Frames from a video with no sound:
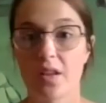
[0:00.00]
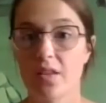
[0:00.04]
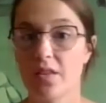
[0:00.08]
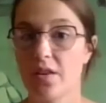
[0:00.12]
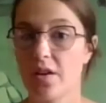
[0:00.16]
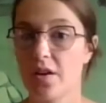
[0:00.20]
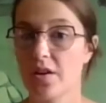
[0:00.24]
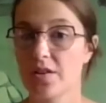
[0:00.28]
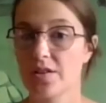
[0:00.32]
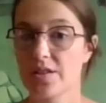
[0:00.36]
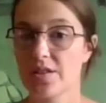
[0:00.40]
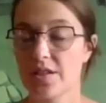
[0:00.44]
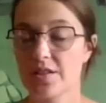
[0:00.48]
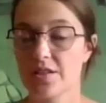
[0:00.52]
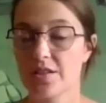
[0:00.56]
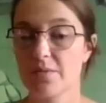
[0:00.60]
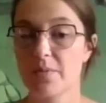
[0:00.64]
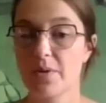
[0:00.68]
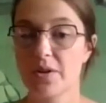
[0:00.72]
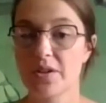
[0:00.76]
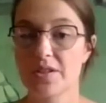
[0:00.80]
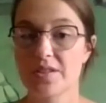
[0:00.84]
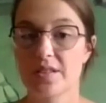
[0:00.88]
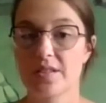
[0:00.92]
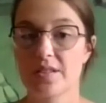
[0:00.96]
there are tons of
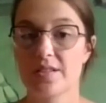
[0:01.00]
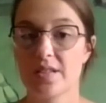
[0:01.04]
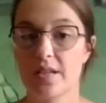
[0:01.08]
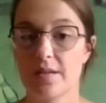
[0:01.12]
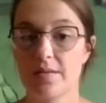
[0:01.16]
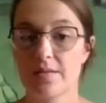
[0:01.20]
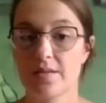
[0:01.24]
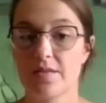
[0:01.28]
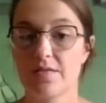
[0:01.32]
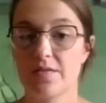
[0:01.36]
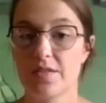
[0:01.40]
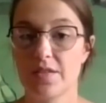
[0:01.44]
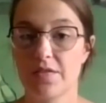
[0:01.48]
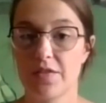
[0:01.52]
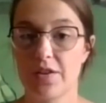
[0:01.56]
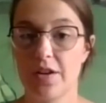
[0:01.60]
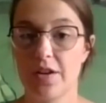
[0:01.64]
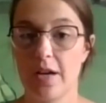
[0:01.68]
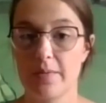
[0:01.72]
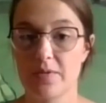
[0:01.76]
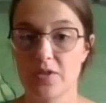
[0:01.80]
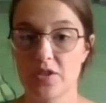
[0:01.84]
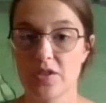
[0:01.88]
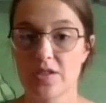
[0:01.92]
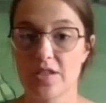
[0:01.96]
books and tons of different
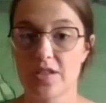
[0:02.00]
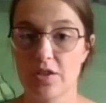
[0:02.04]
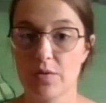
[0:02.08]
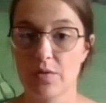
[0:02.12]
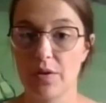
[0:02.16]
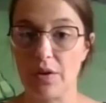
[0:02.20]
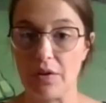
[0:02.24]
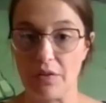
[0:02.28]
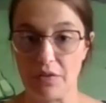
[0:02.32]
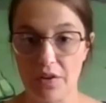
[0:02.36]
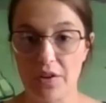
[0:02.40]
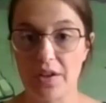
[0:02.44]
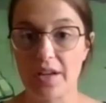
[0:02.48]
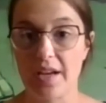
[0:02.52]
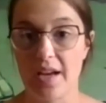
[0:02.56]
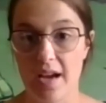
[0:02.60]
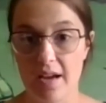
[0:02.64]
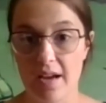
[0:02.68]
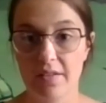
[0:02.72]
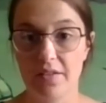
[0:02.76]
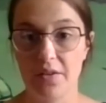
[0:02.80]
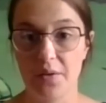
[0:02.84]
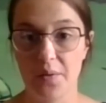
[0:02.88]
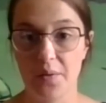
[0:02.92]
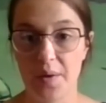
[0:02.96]
options that you can look at.